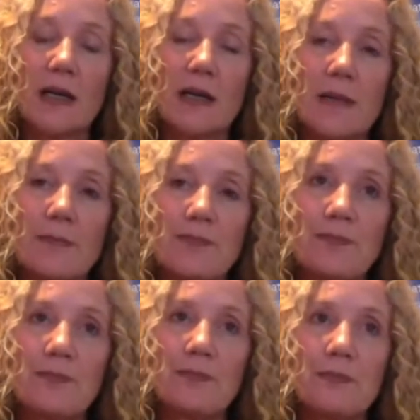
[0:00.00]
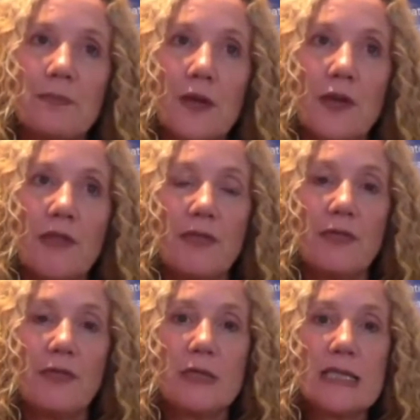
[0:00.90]
Um, November
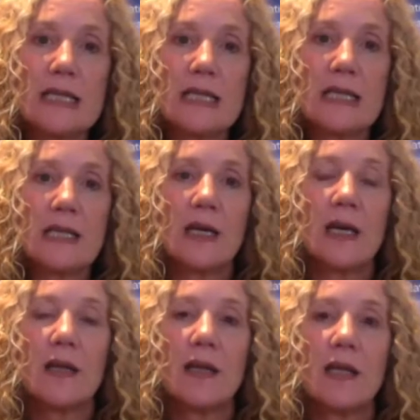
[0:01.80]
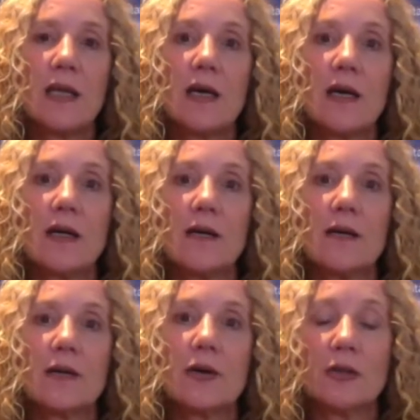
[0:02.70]
14th, the uh,
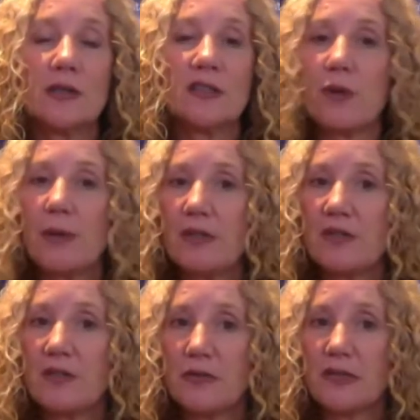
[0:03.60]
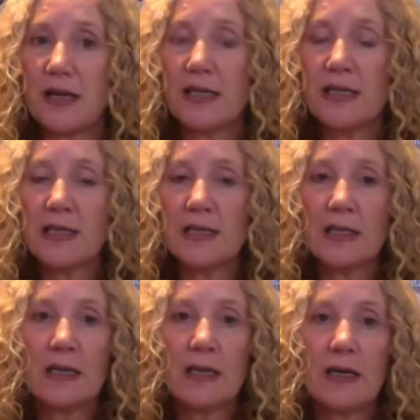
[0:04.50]
Congolese prime minister resigned,
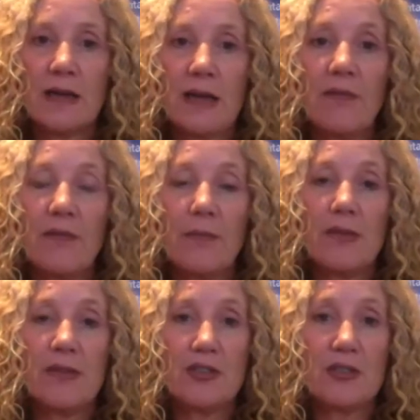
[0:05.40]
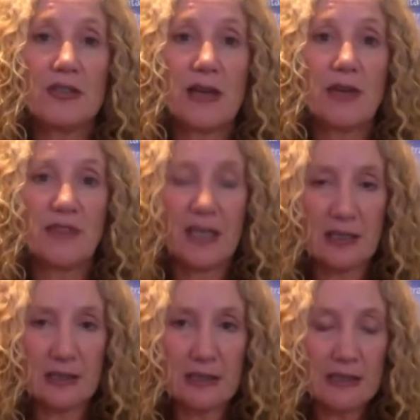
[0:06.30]
and that position is now
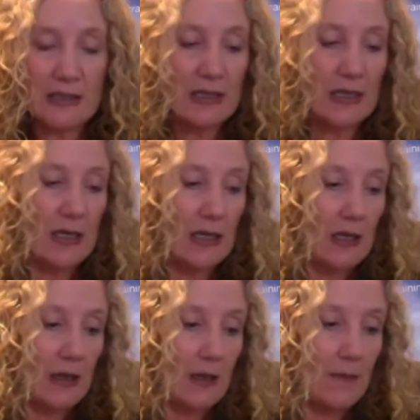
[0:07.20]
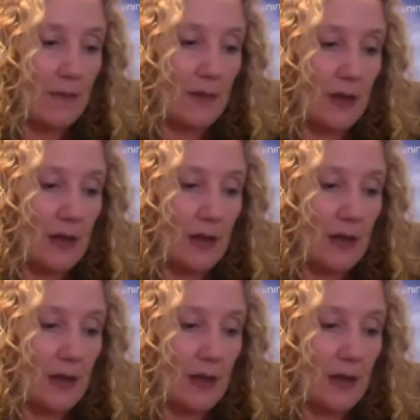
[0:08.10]
vacant. Um,